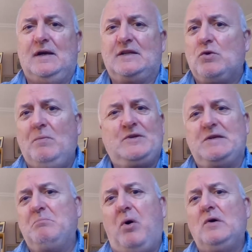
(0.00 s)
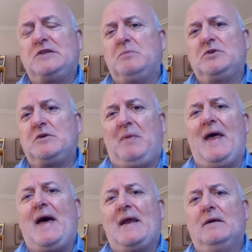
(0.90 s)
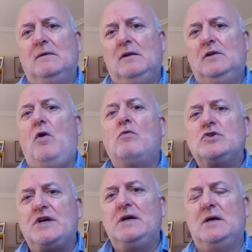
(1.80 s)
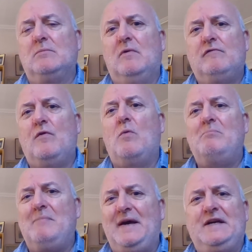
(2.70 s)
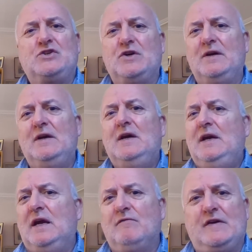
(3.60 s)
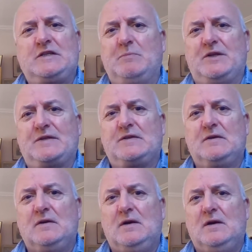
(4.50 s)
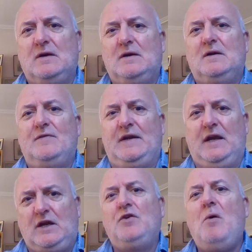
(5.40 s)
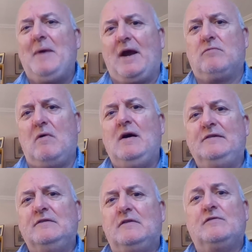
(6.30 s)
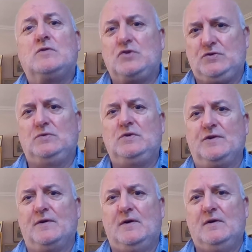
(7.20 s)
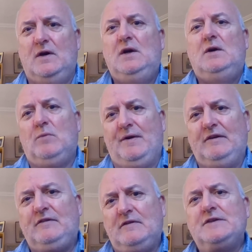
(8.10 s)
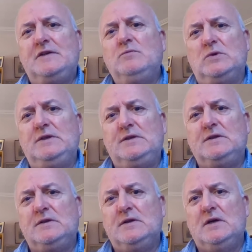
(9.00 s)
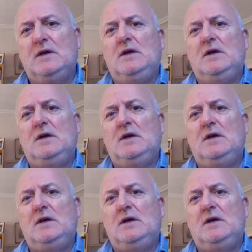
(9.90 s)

It's almost impossible to plan long-term for major investments. The economic horizons have got shorter. When I started work,